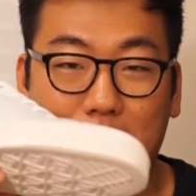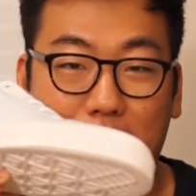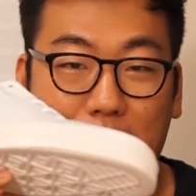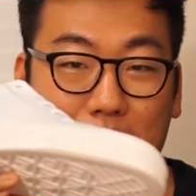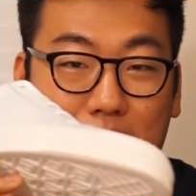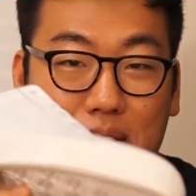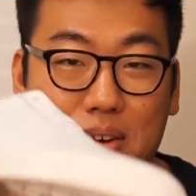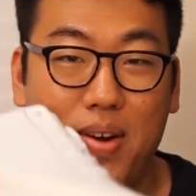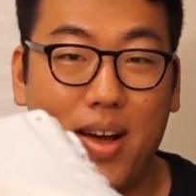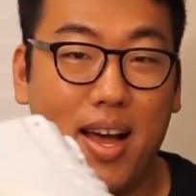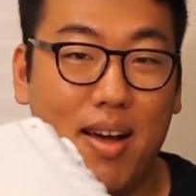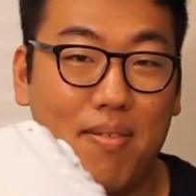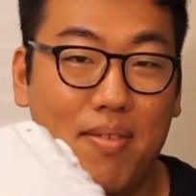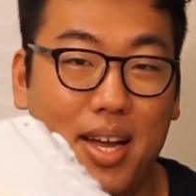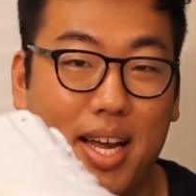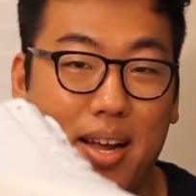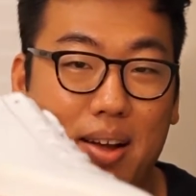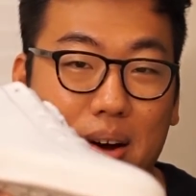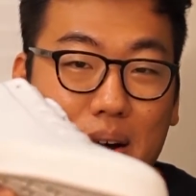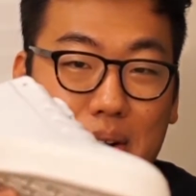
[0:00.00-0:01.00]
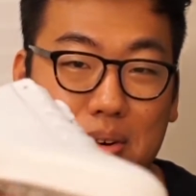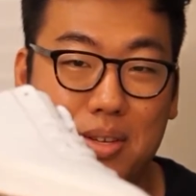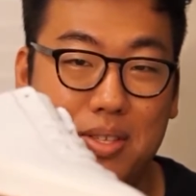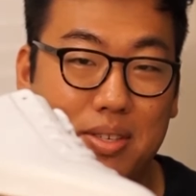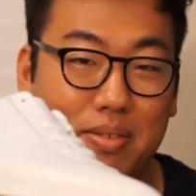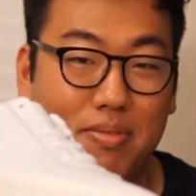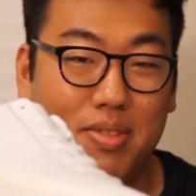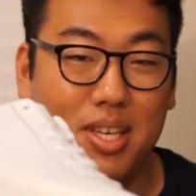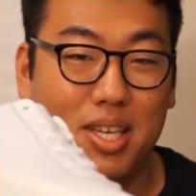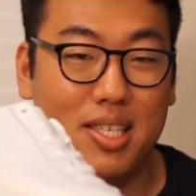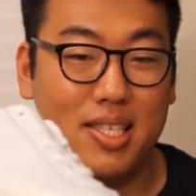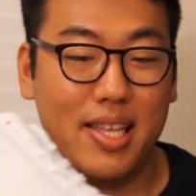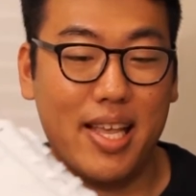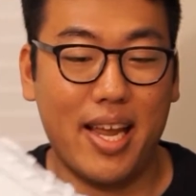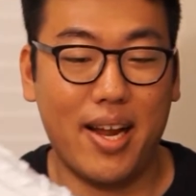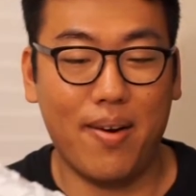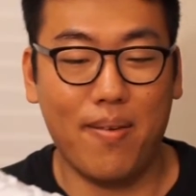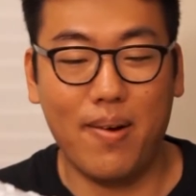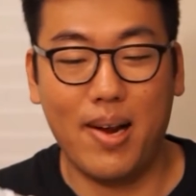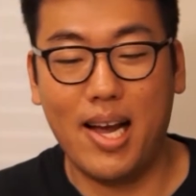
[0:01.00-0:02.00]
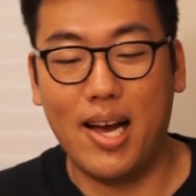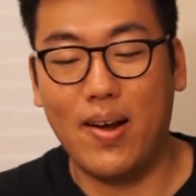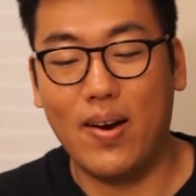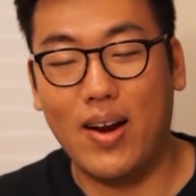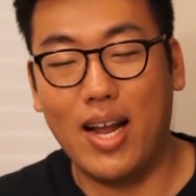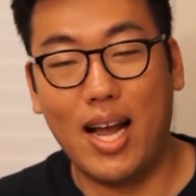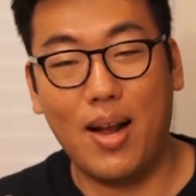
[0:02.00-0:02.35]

and you have like hundreds of these laying around,